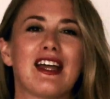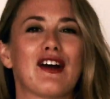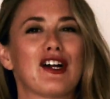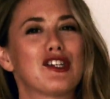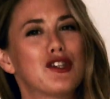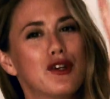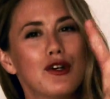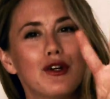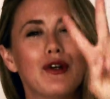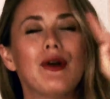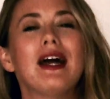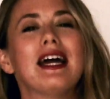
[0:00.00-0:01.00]
There are
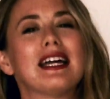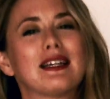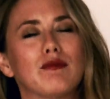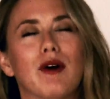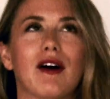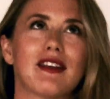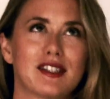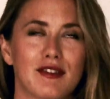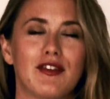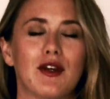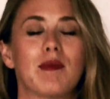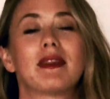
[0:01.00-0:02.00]
2, well, there's a
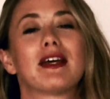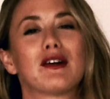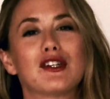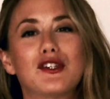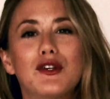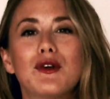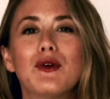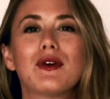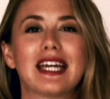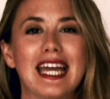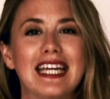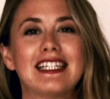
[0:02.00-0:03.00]
few, but there are 2
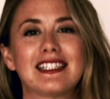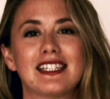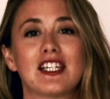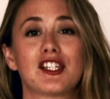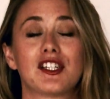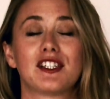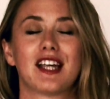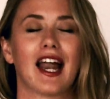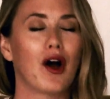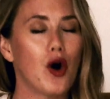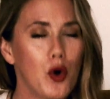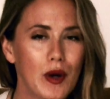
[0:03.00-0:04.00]
key distinctions that
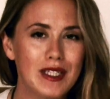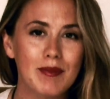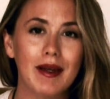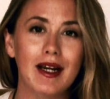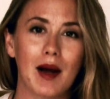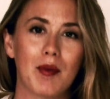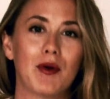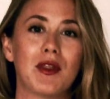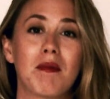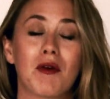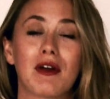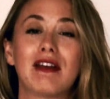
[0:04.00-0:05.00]
I always pick up on
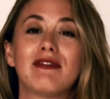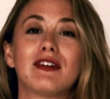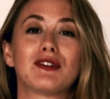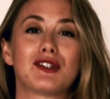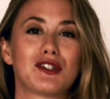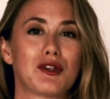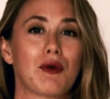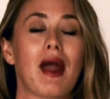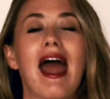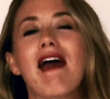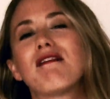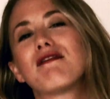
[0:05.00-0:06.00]
that Marie filters through
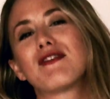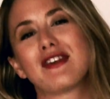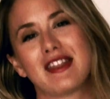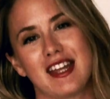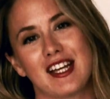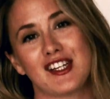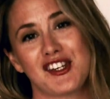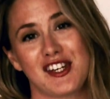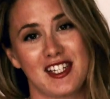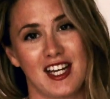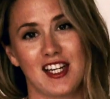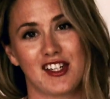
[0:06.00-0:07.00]
everything
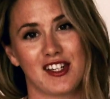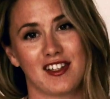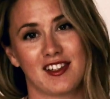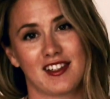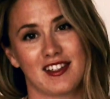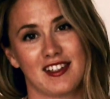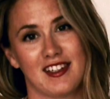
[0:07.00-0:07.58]
she teaches.